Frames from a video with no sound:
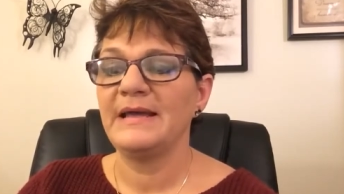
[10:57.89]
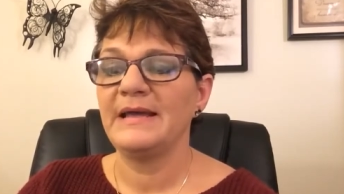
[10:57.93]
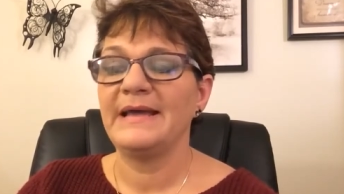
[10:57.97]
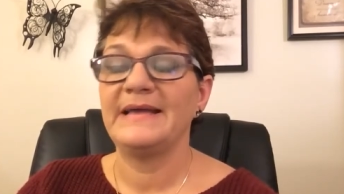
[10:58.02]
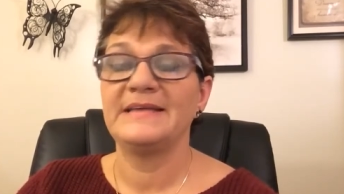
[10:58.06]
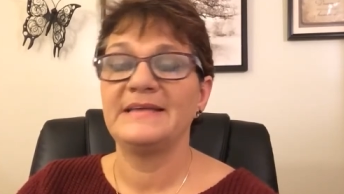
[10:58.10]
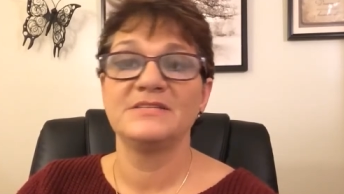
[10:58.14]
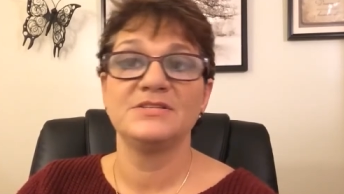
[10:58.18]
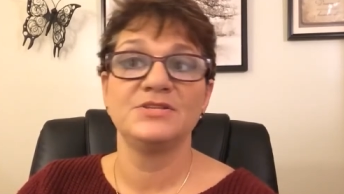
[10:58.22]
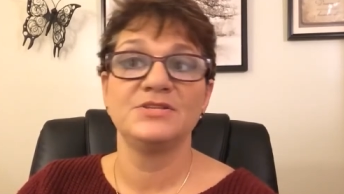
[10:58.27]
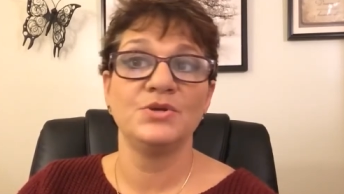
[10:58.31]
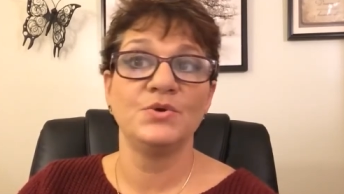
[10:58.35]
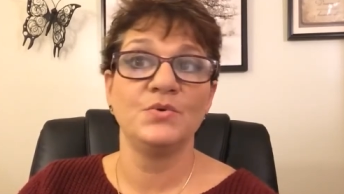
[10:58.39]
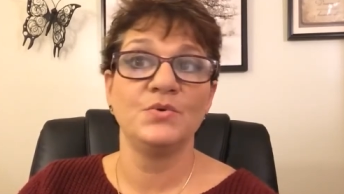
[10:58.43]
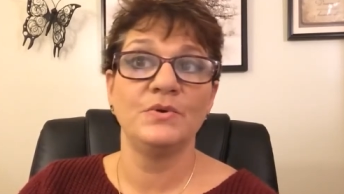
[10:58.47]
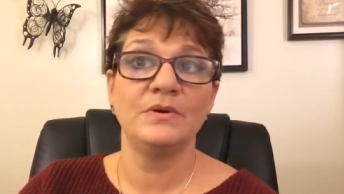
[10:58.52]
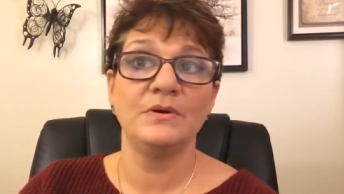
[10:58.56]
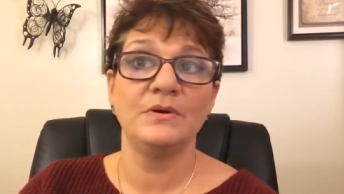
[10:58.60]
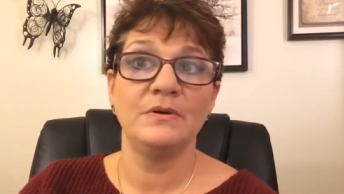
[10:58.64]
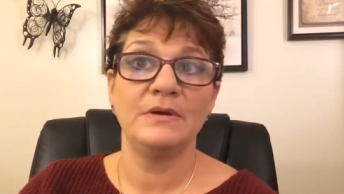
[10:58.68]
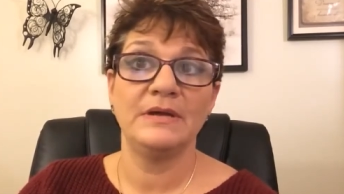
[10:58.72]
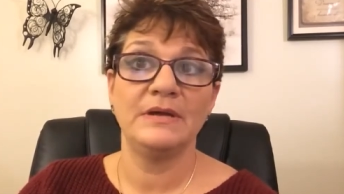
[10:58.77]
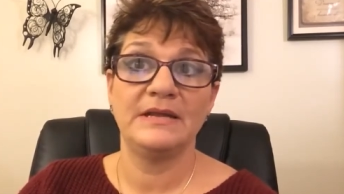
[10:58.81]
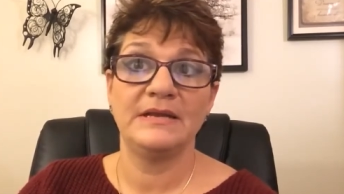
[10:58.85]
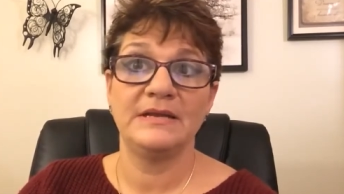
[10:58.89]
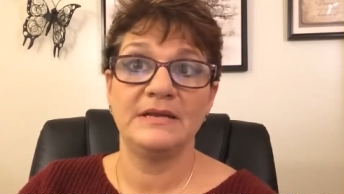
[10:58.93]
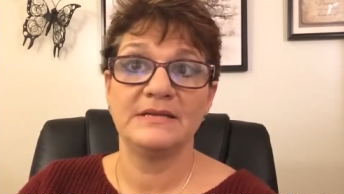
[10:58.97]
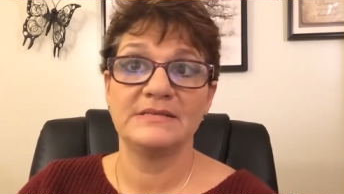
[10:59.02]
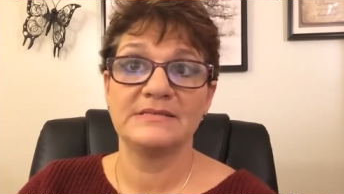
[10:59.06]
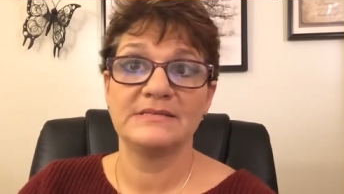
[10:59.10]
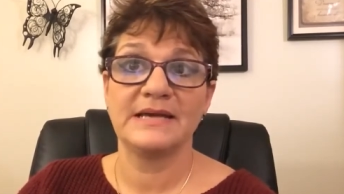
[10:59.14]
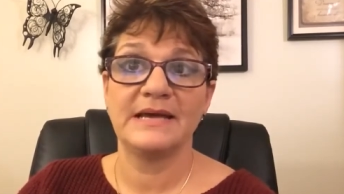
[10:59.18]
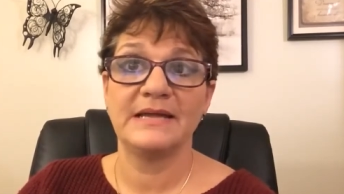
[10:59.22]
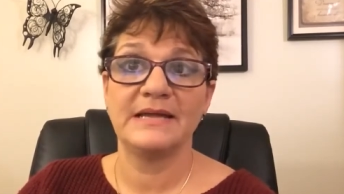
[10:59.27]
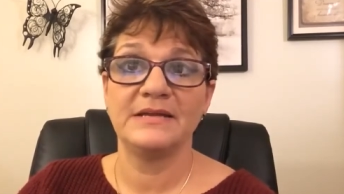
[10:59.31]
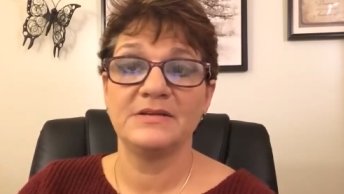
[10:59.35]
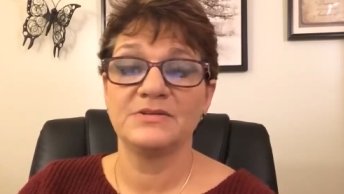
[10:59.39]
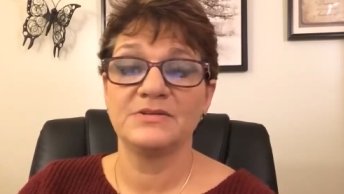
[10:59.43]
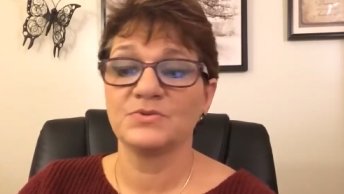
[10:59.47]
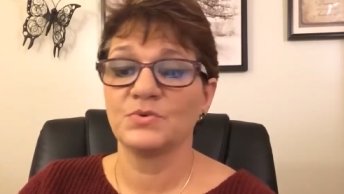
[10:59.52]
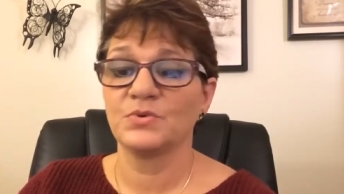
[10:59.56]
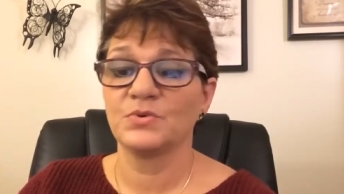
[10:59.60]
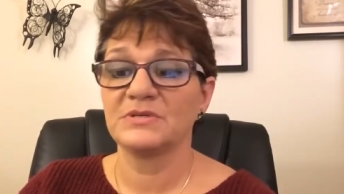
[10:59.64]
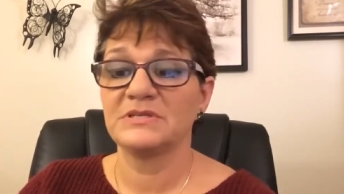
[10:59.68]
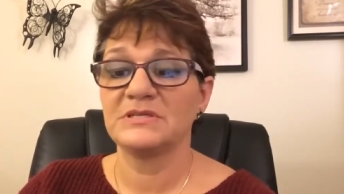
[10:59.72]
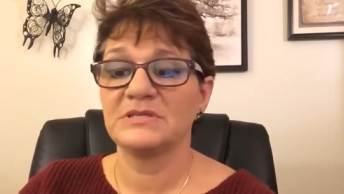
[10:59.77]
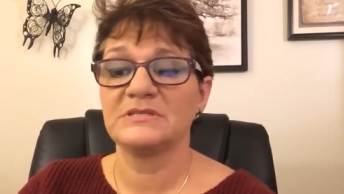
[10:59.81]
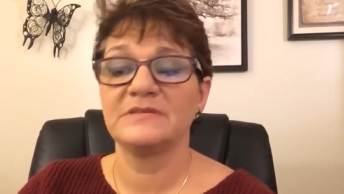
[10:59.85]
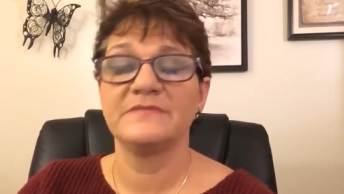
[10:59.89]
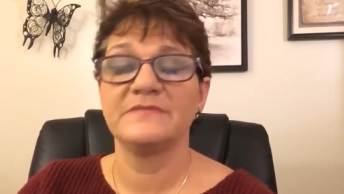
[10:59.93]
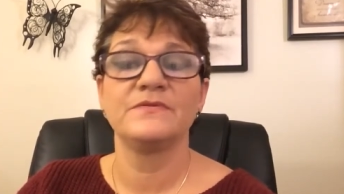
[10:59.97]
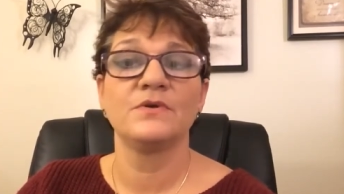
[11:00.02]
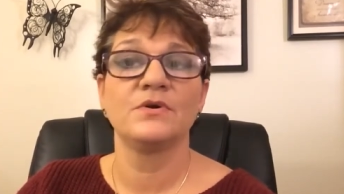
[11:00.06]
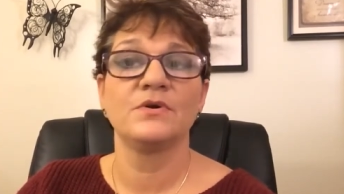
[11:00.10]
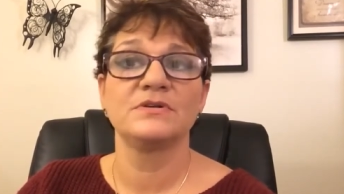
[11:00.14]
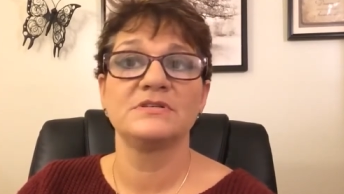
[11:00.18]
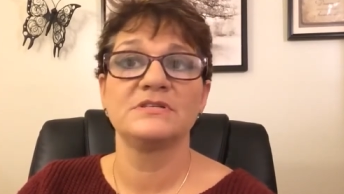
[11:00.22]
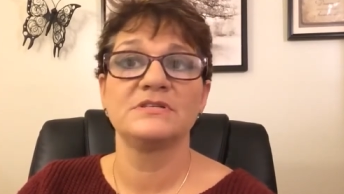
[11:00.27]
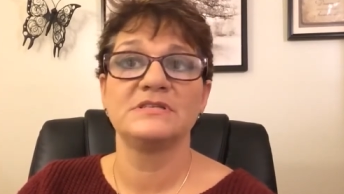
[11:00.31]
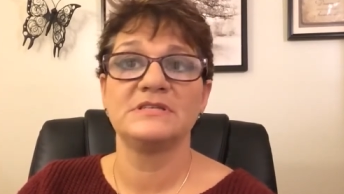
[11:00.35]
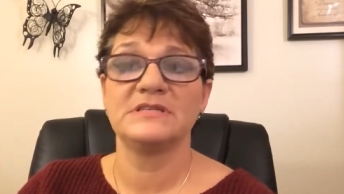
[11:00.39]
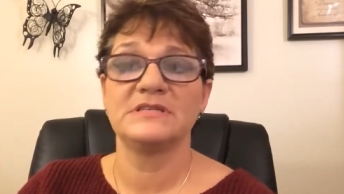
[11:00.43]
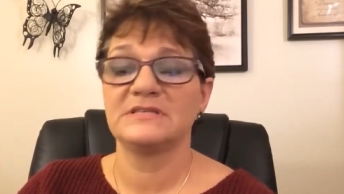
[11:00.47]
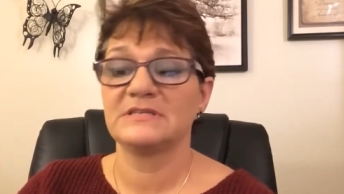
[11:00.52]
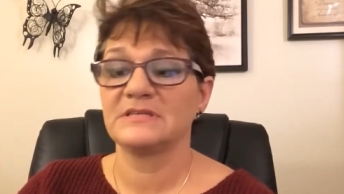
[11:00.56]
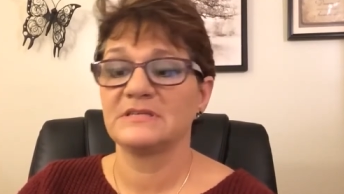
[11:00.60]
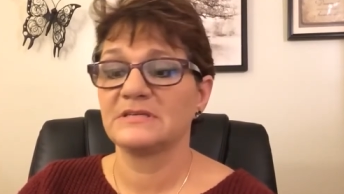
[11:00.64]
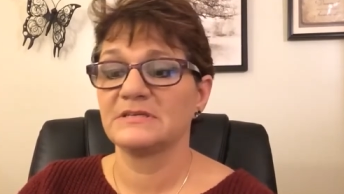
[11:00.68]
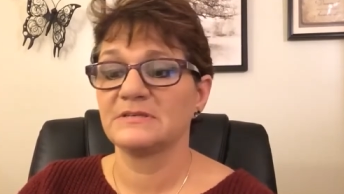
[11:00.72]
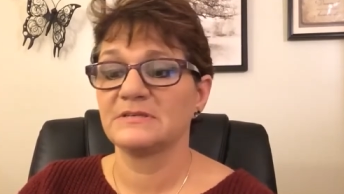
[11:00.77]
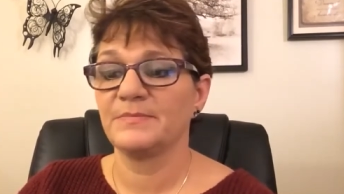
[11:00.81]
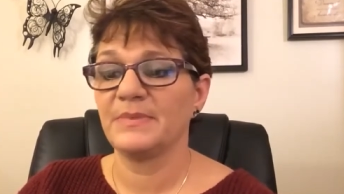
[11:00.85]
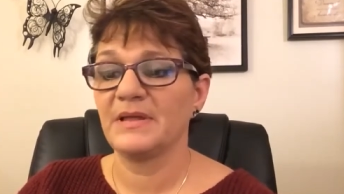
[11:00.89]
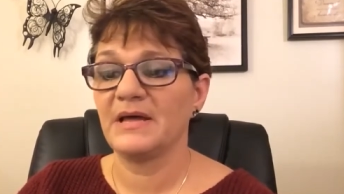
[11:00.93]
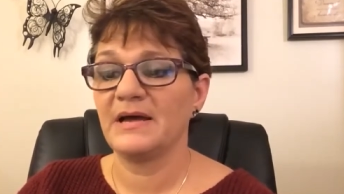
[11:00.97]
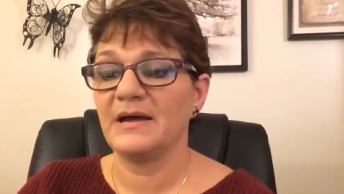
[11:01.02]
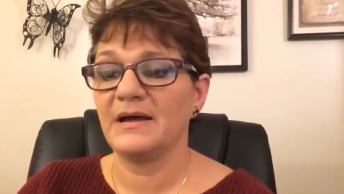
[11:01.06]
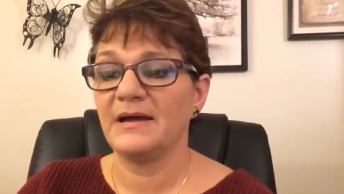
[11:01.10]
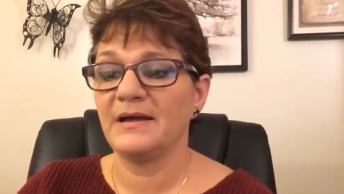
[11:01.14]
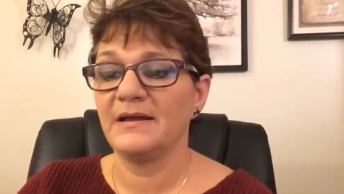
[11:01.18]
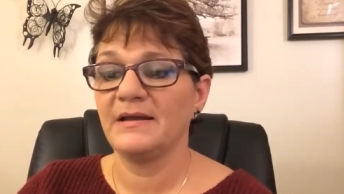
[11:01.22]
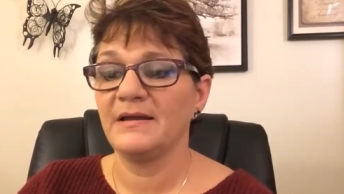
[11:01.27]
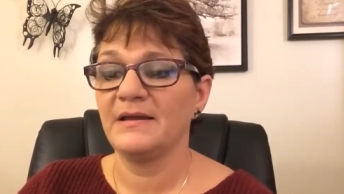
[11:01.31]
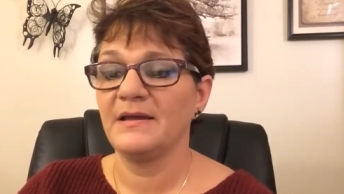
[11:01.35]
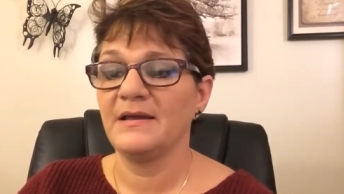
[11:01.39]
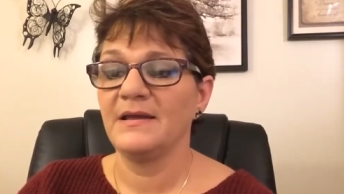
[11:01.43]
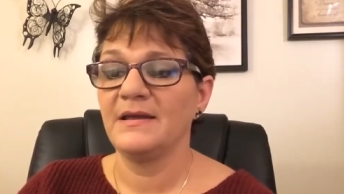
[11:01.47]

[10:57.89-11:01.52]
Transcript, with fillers: as new and exciting sources of narcissistic supply.